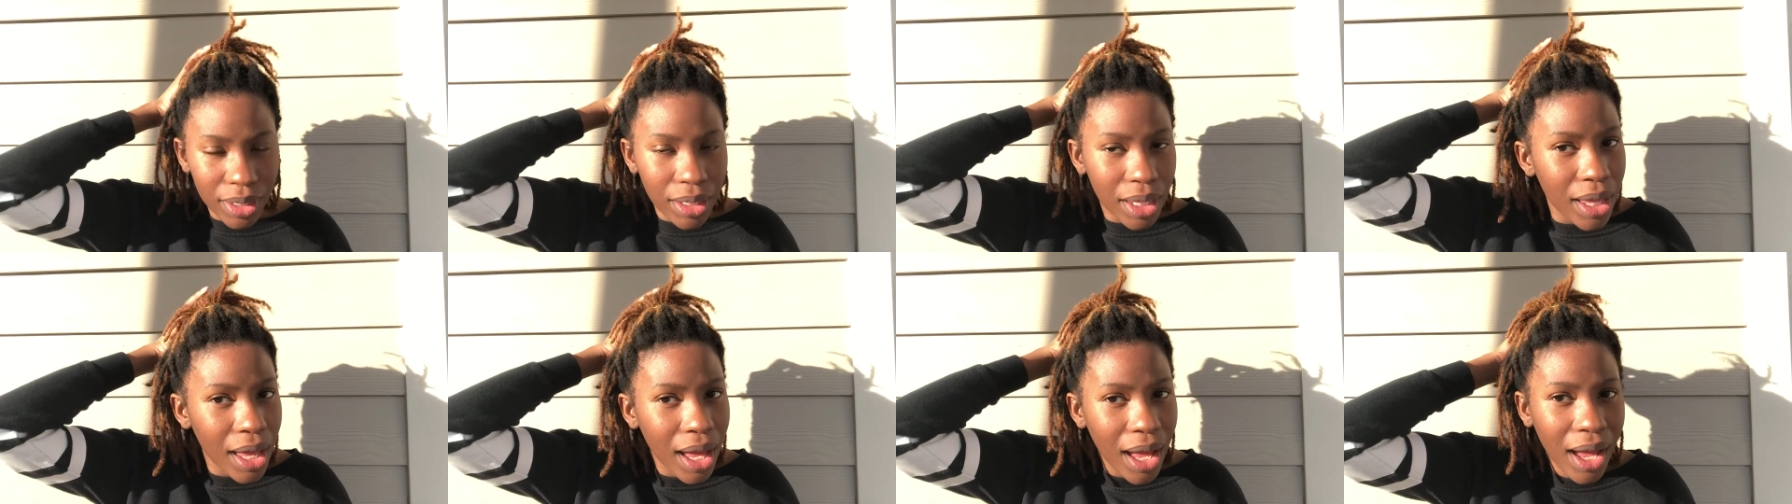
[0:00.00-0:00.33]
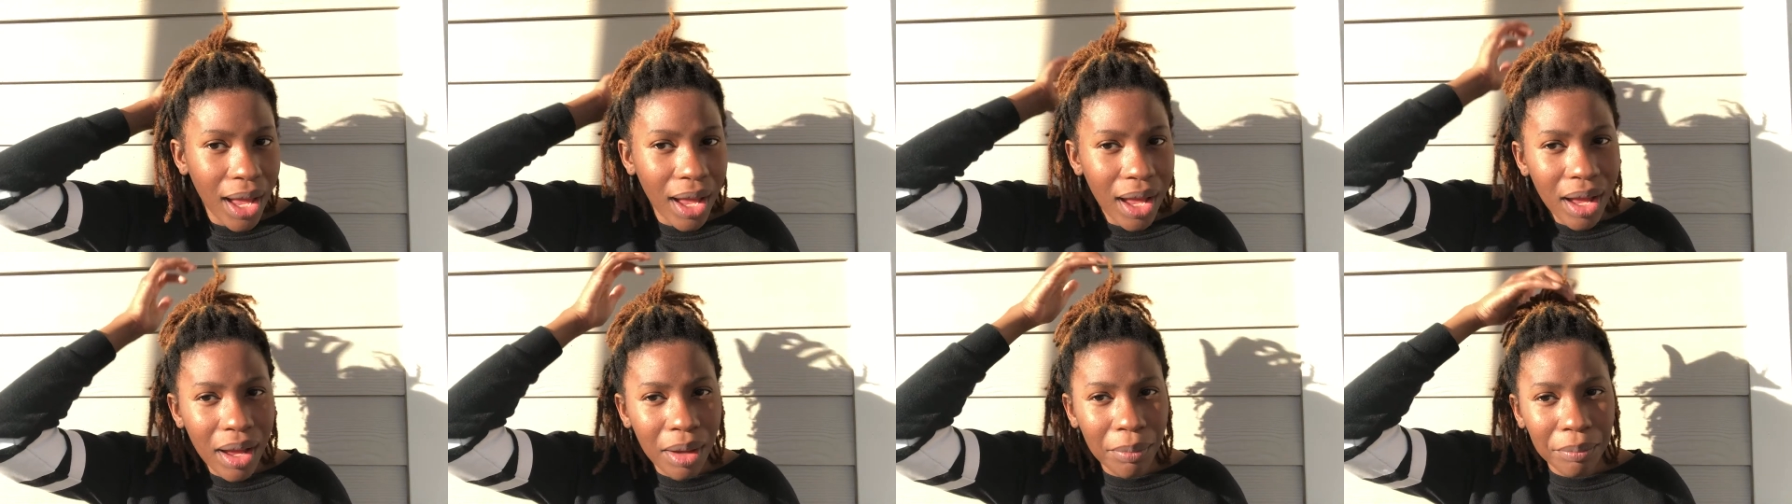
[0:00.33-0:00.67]

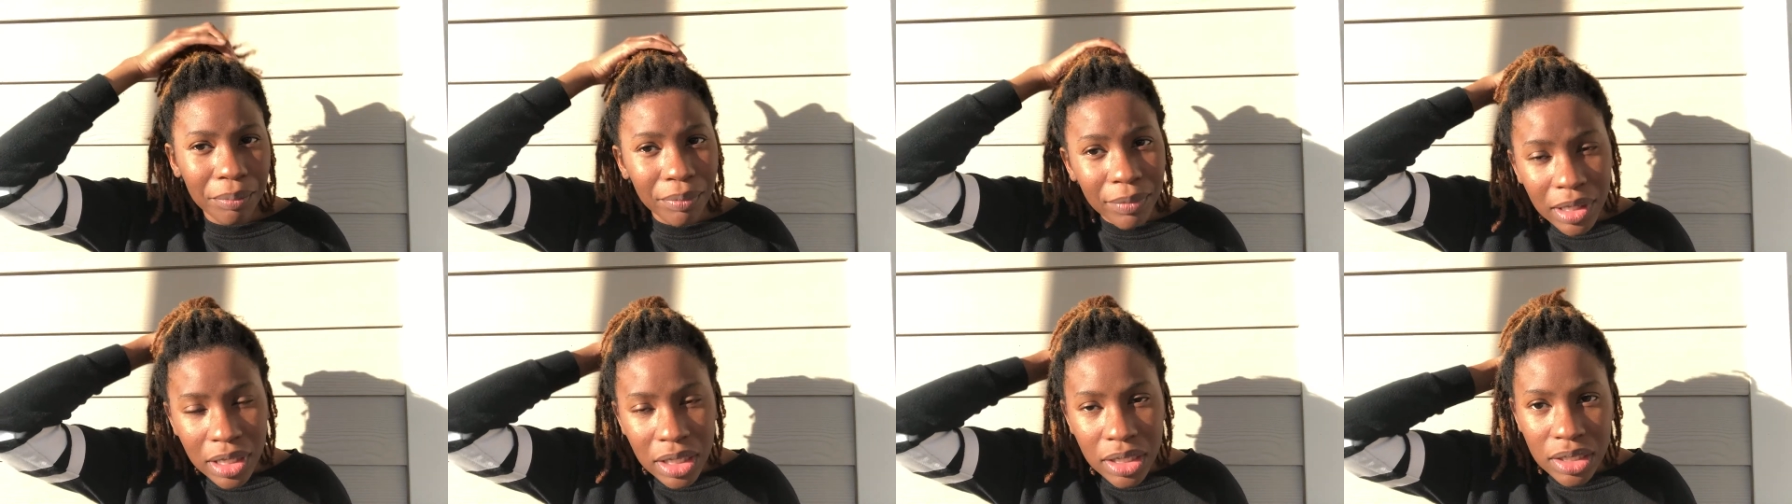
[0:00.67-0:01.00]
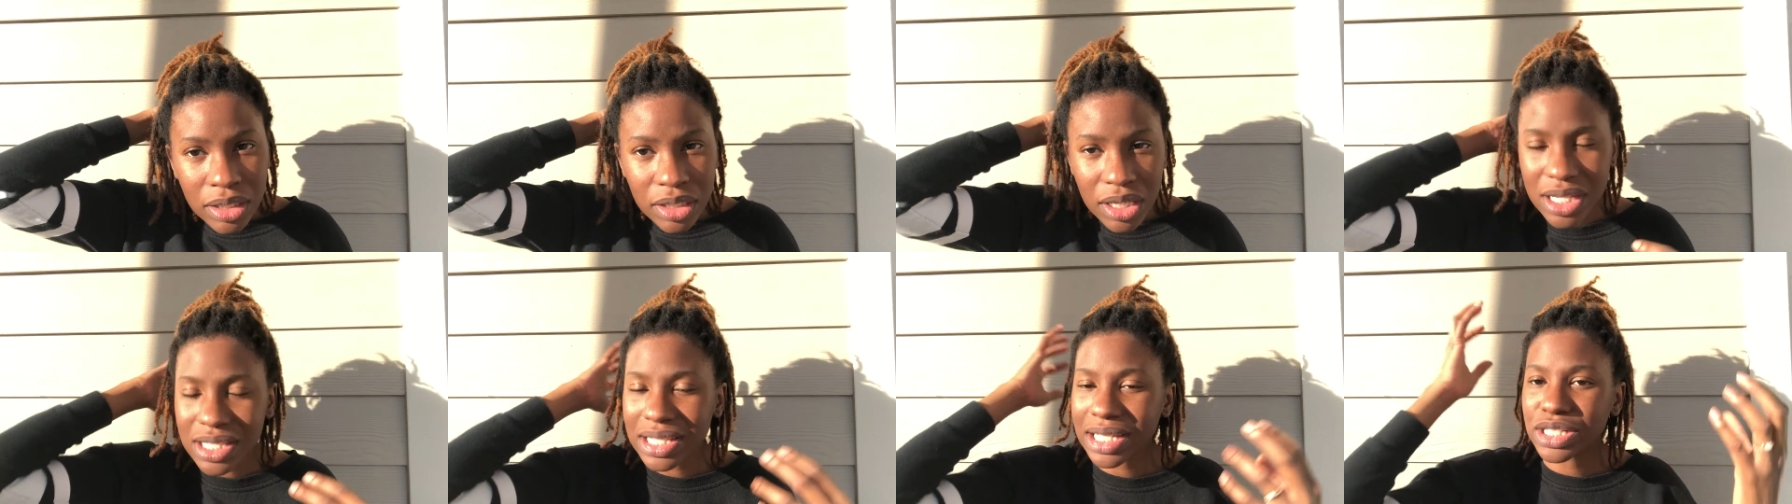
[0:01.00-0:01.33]

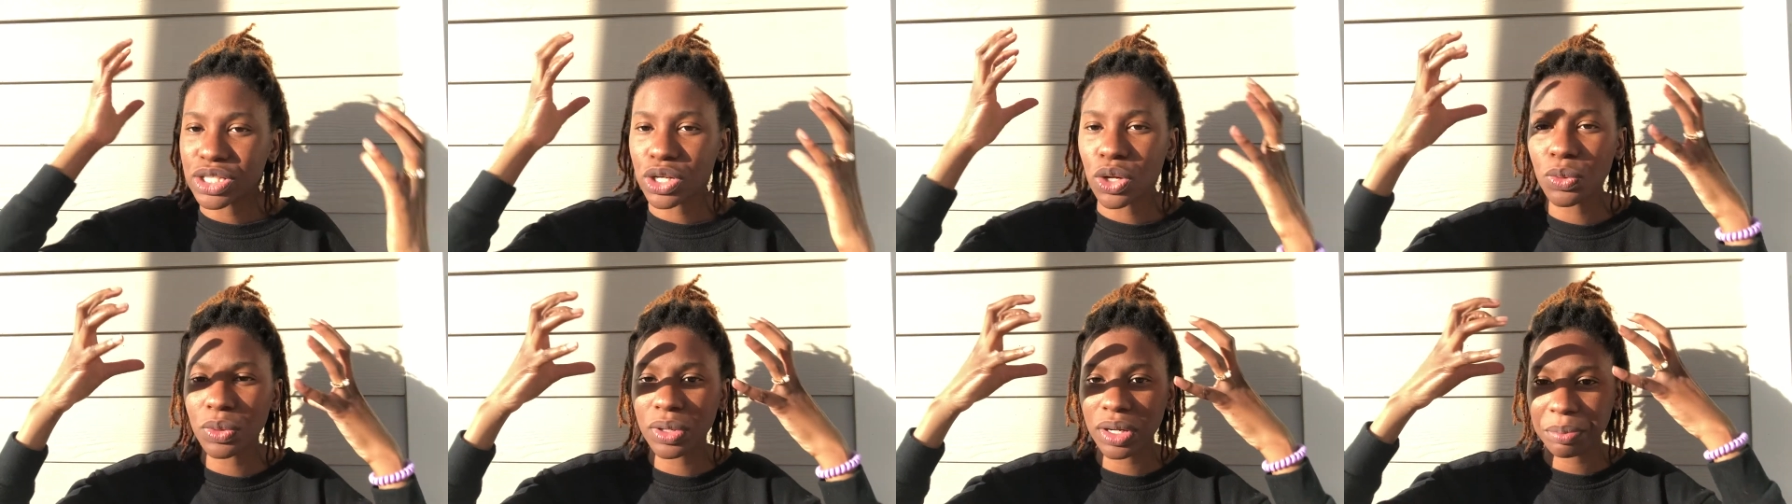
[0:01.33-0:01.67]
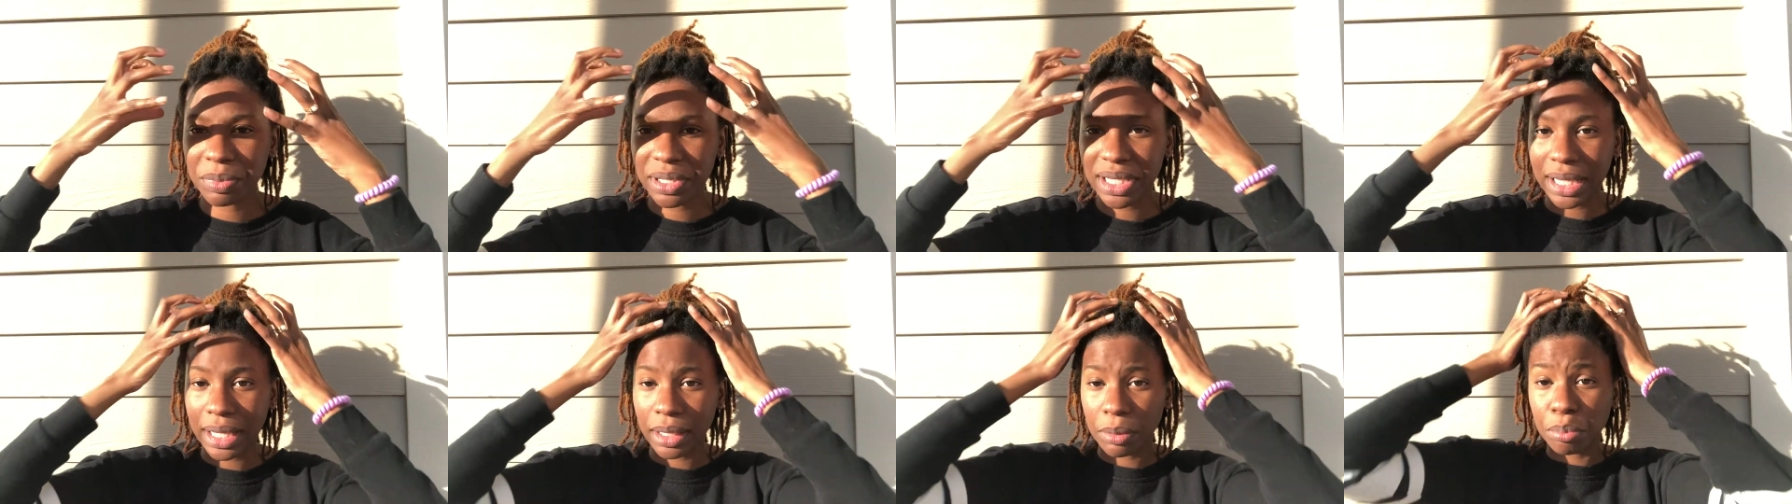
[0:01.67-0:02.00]
because I don't want to be
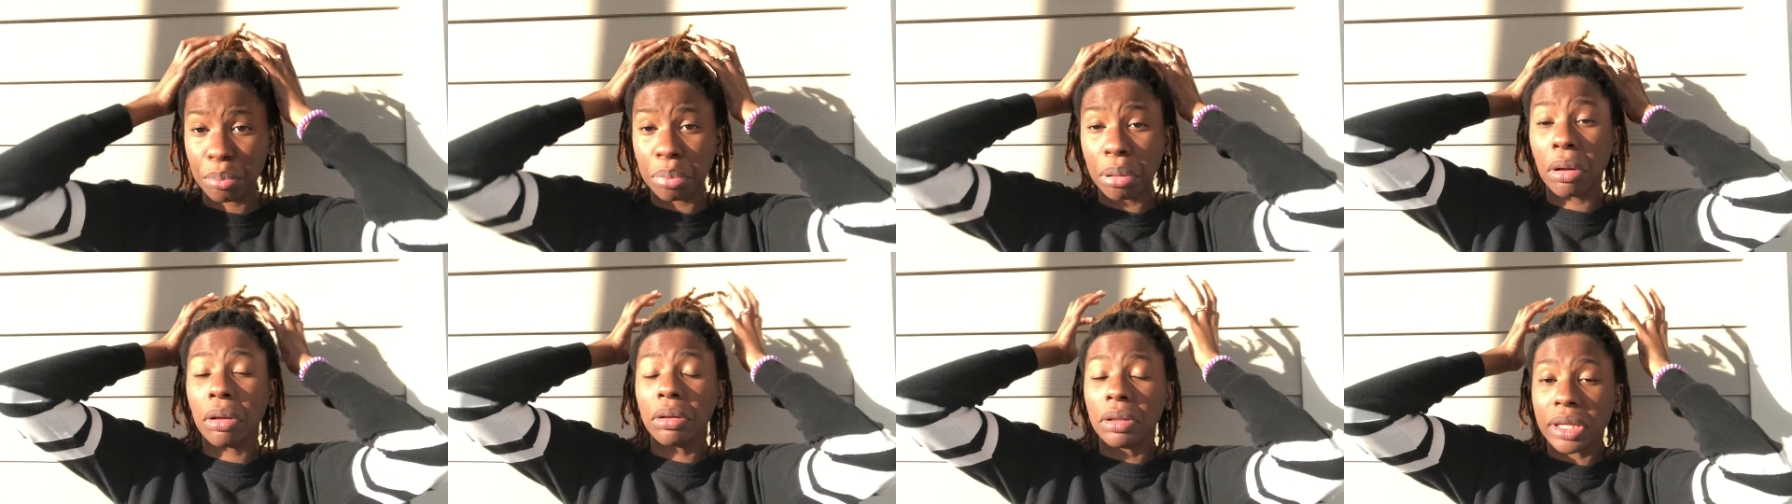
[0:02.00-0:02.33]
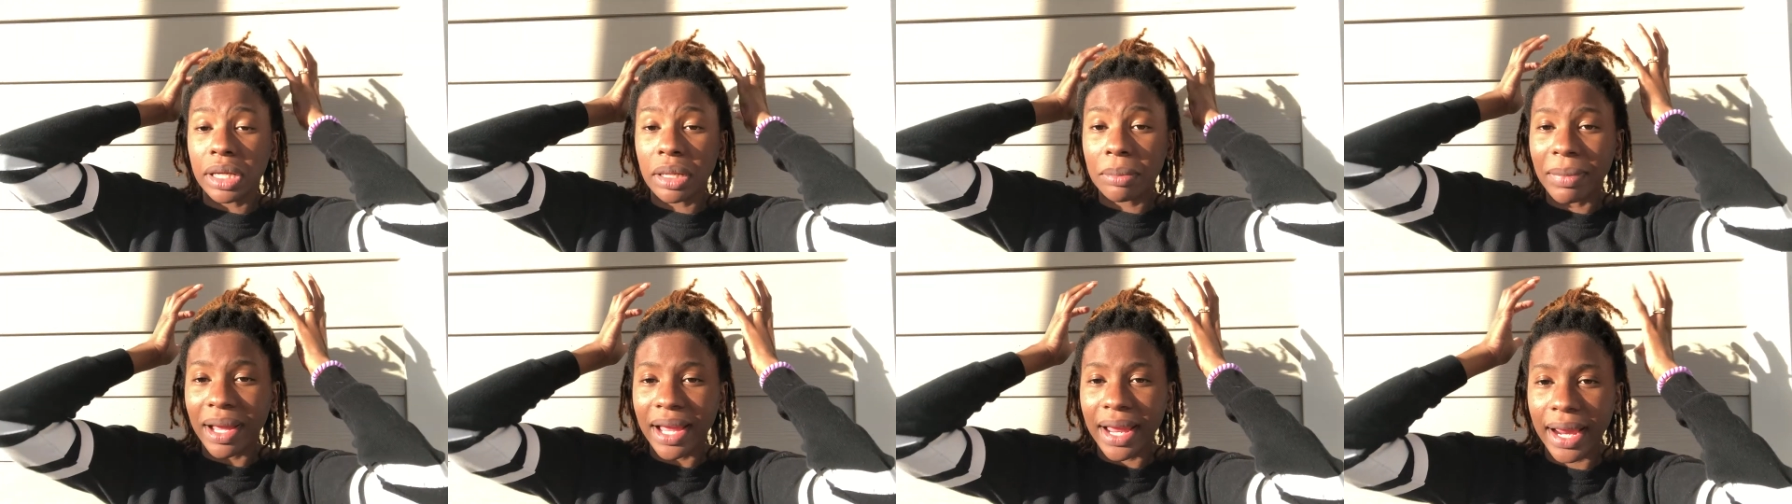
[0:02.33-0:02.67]
like pulling
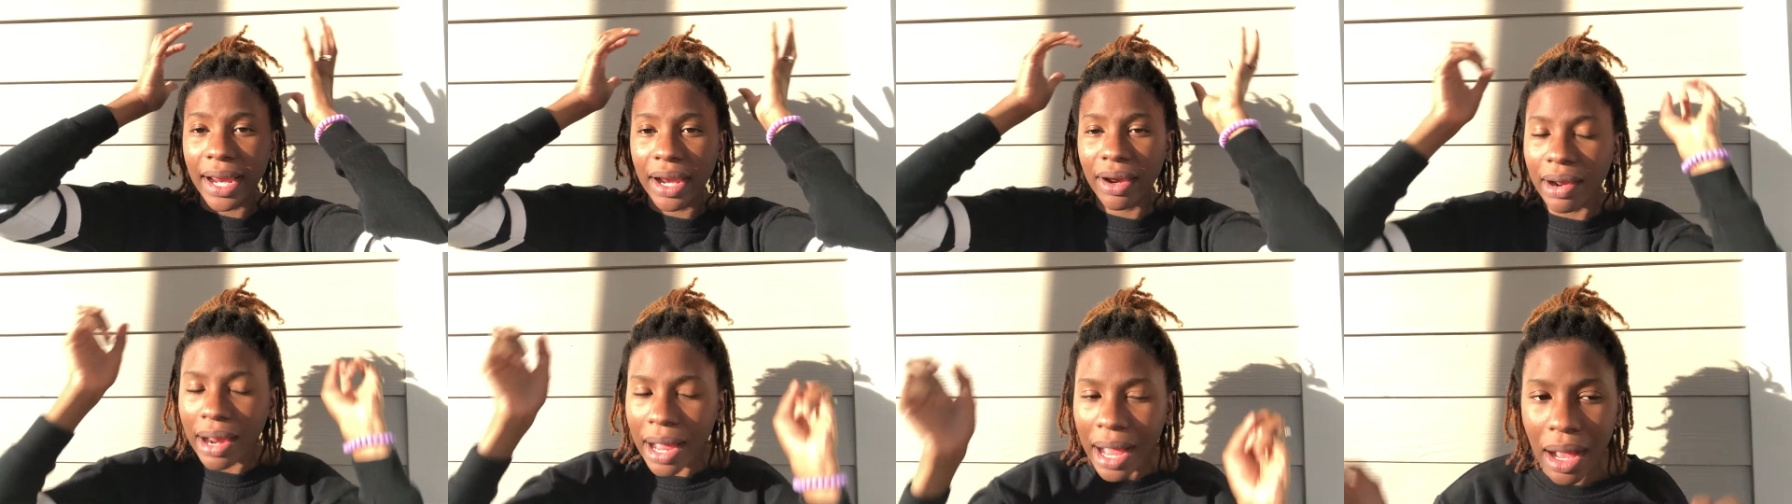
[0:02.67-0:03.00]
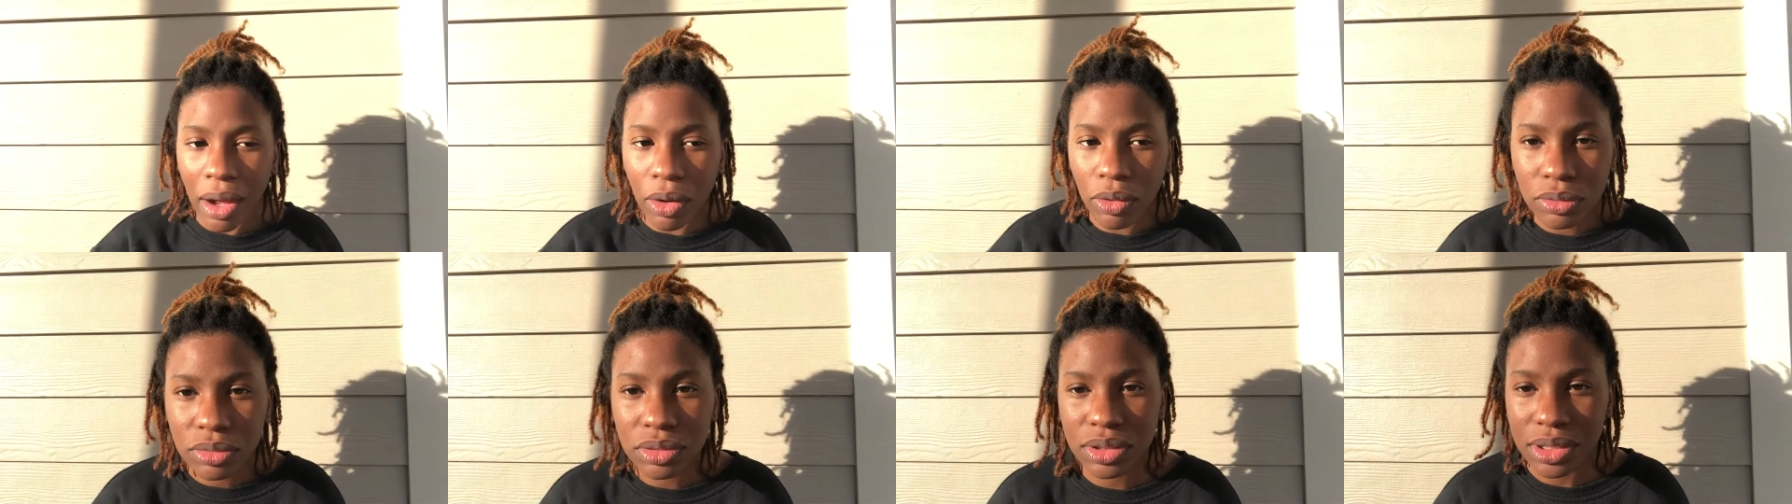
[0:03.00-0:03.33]
my hair
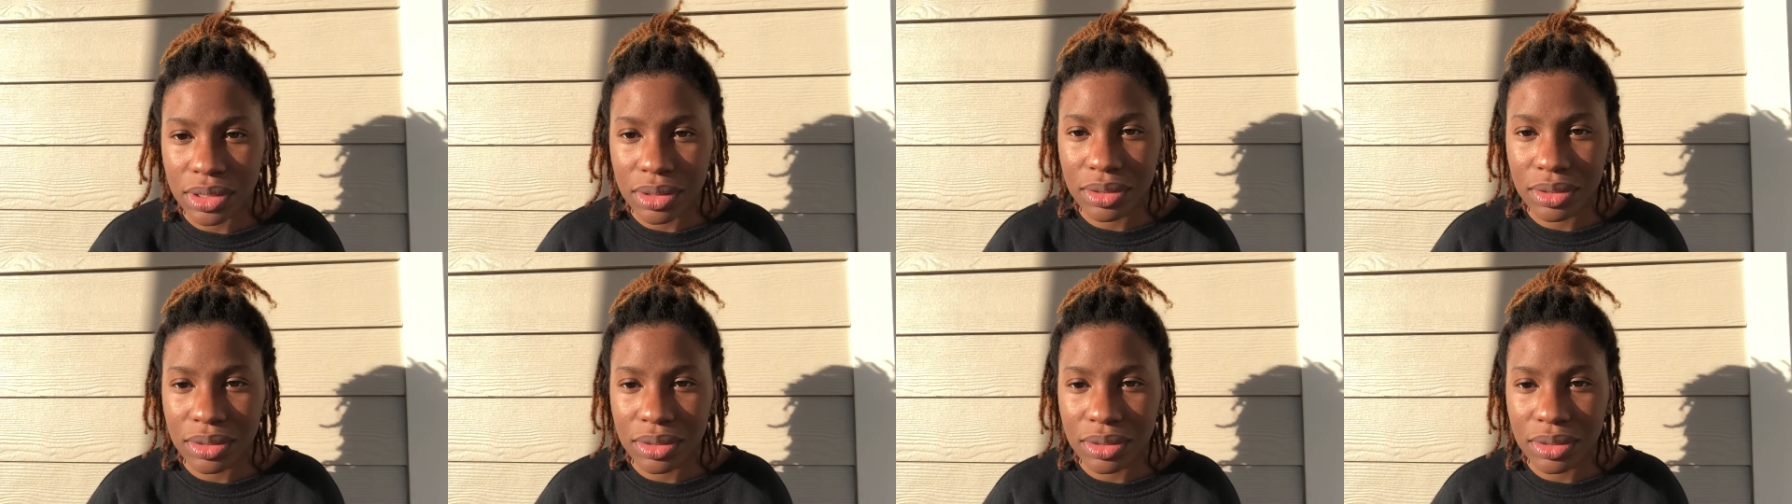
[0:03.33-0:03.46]
out,